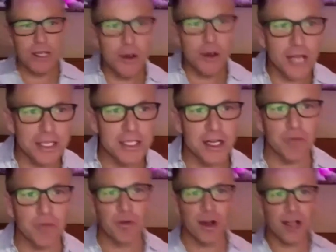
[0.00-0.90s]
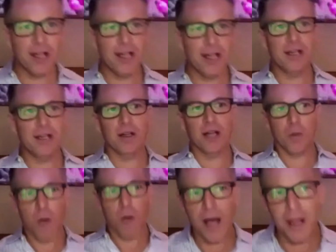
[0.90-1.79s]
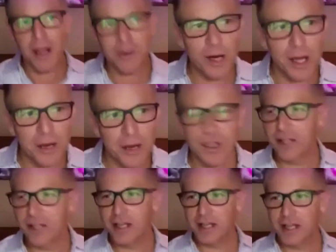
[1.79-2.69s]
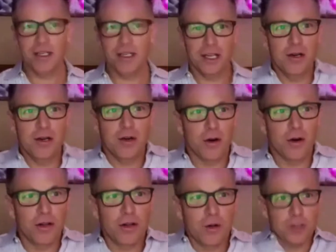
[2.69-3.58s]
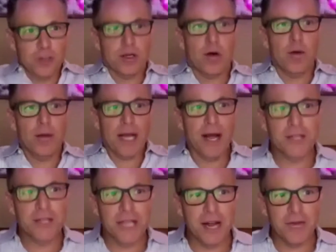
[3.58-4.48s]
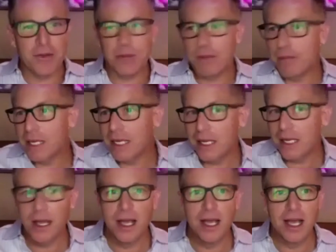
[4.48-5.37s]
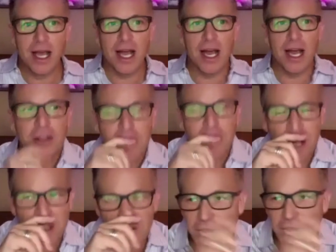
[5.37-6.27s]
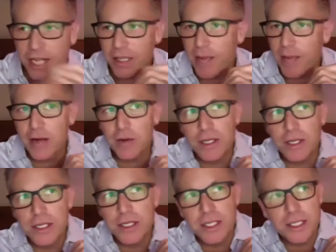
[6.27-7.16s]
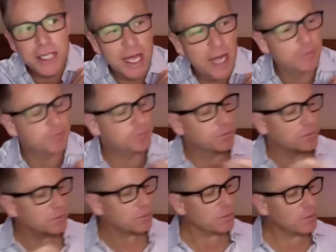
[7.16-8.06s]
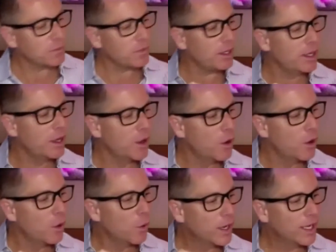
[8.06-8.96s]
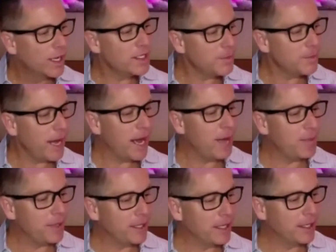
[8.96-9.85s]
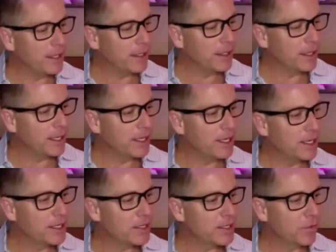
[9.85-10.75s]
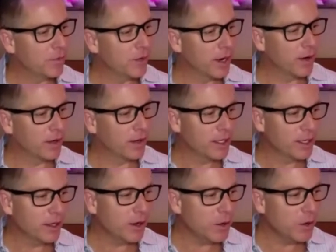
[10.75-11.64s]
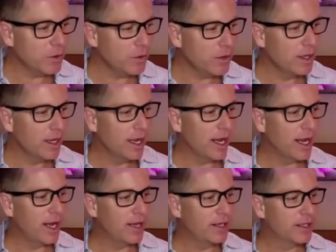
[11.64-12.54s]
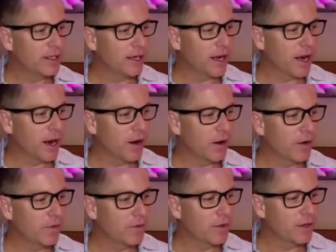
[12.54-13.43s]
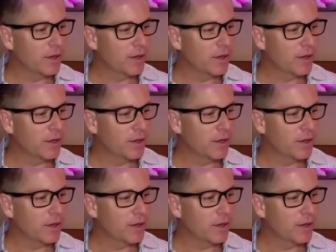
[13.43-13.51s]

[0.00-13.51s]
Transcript: hear that stuff, right? And then you're like, what? And then you of course like, oh my God, does that have to be me? And the fact of the matter is that what ends up happening is when our ego and our